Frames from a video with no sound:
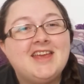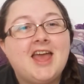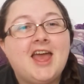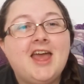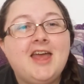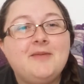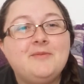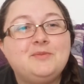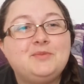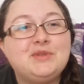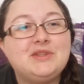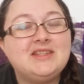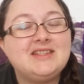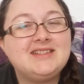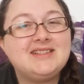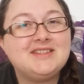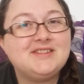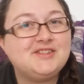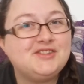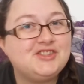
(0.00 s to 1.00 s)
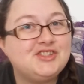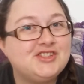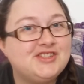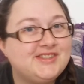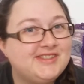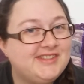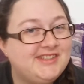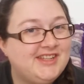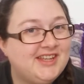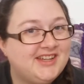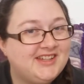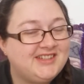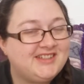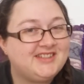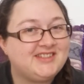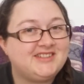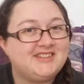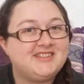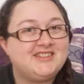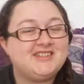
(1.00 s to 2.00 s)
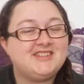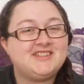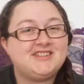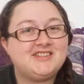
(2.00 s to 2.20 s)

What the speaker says: But this isn't just yarn,